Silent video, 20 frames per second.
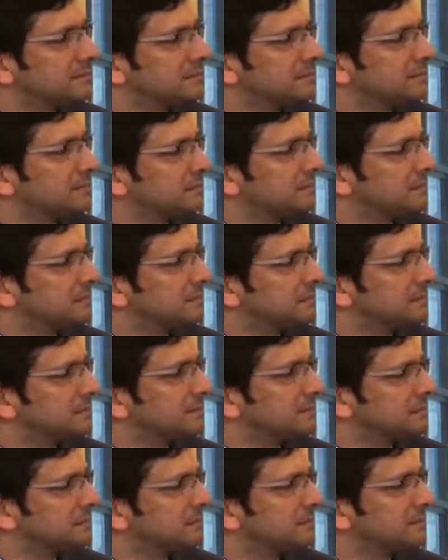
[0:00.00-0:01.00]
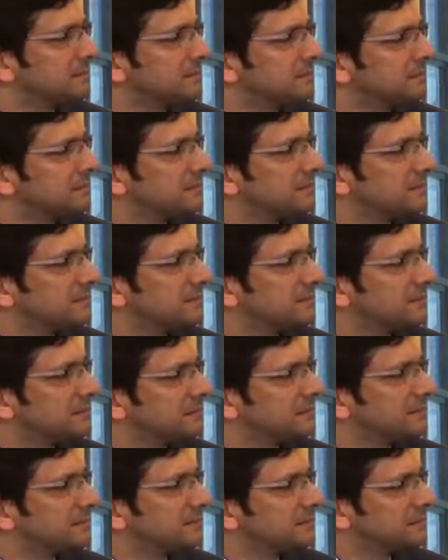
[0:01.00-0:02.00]

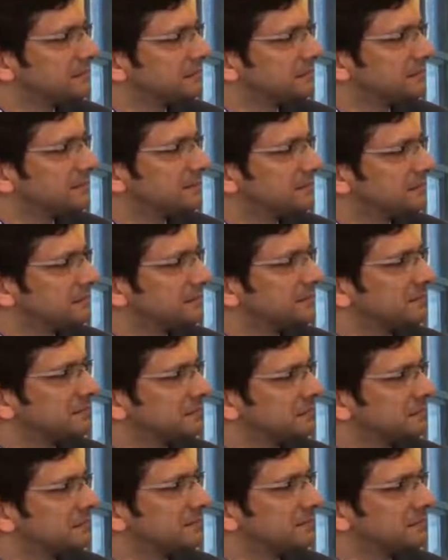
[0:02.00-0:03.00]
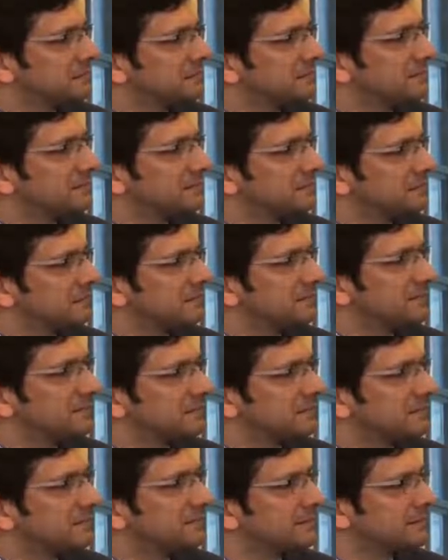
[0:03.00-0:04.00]

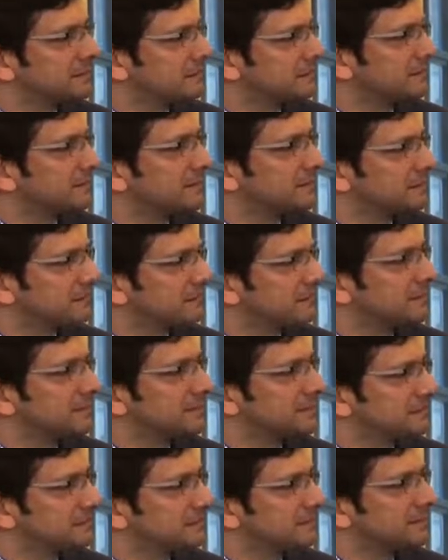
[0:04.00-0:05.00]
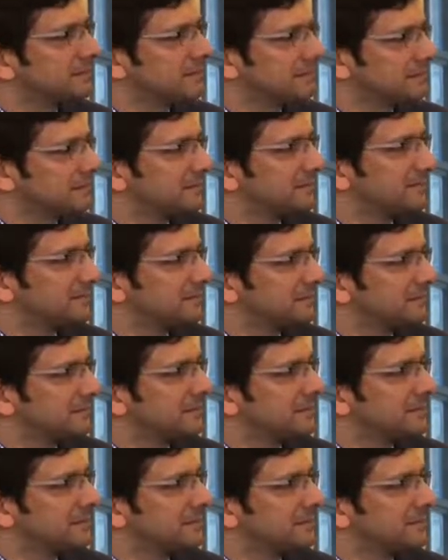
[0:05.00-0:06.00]
This person isn't speaking.